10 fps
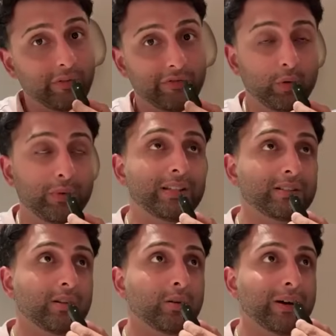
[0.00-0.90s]
a few weeks
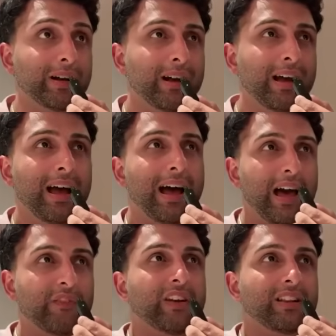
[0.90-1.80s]
ago, where
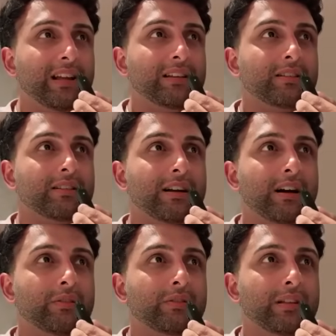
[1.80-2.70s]
I felt like the
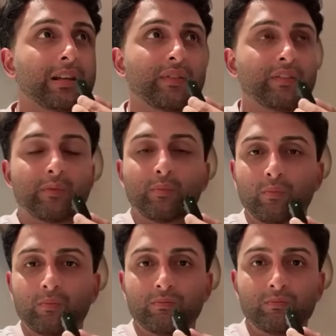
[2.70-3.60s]
crowd, even
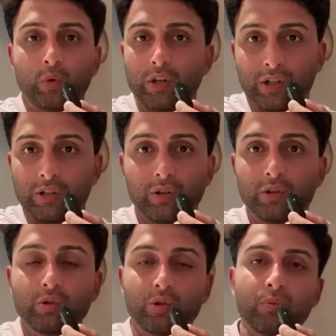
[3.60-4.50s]
from watching it on
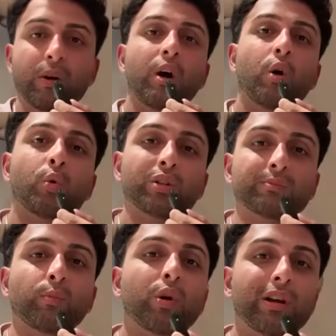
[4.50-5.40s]
YouTube,
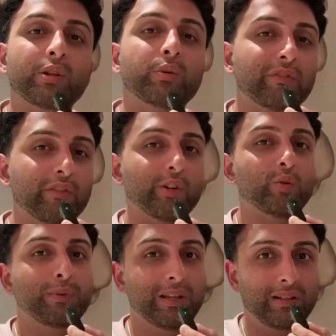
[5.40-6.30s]
was more into it for
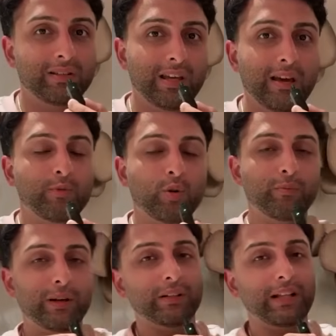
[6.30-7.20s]
UP in this game
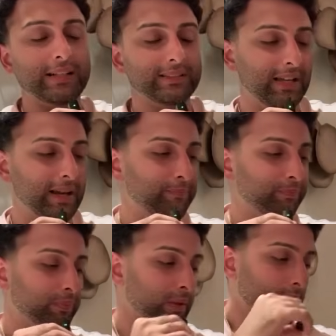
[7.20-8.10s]
compared to last time.
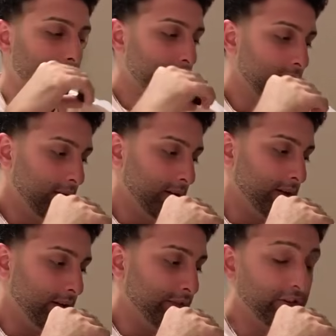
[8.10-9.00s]

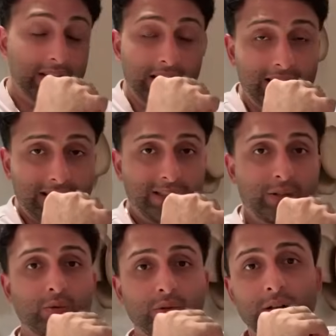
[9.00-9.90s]
And for
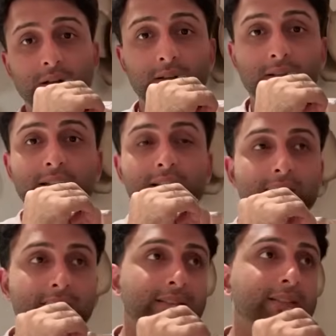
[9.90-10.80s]
DLSU, learning
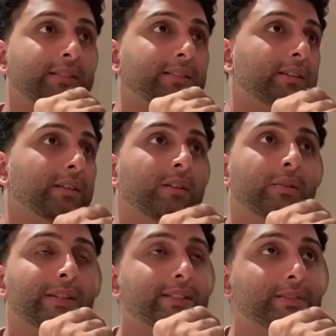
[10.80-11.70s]
lessons.
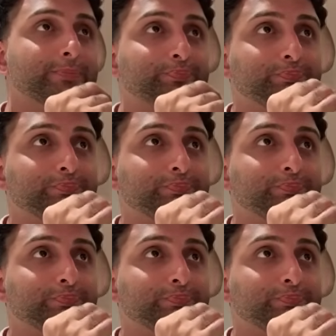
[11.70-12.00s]
It's